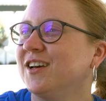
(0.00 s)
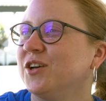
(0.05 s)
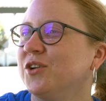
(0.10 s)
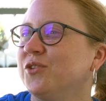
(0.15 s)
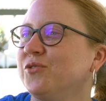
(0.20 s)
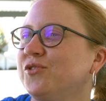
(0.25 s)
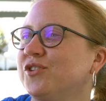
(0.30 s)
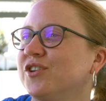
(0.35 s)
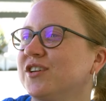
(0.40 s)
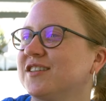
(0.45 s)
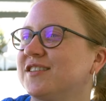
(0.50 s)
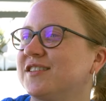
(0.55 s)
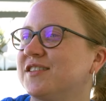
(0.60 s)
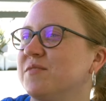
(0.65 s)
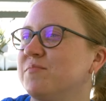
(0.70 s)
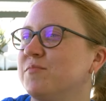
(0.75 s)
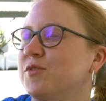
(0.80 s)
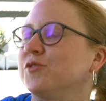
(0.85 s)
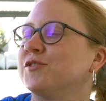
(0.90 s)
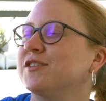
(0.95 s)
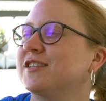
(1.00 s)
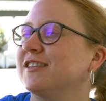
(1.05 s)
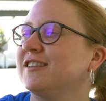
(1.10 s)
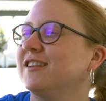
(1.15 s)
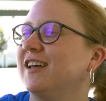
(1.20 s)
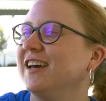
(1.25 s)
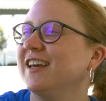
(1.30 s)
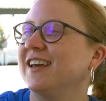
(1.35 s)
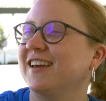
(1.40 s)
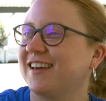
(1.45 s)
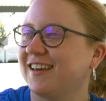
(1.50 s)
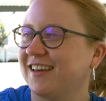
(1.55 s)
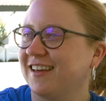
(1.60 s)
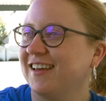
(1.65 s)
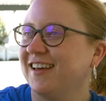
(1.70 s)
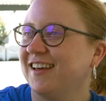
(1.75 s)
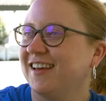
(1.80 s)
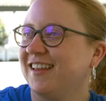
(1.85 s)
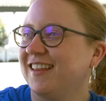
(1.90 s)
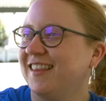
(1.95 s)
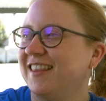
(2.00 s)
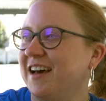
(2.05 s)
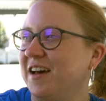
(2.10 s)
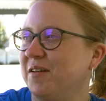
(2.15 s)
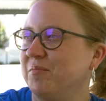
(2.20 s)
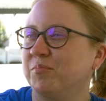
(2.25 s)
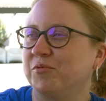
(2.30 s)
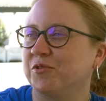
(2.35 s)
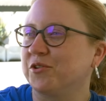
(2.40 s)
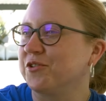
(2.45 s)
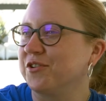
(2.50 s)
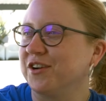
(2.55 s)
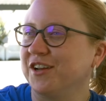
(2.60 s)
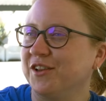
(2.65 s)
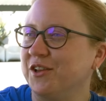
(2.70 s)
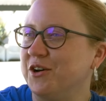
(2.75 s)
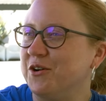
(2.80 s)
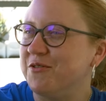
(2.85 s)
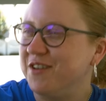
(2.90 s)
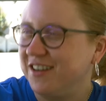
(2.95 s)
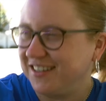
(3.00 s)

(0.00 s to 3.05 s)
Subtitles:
who looks the most like that blurry low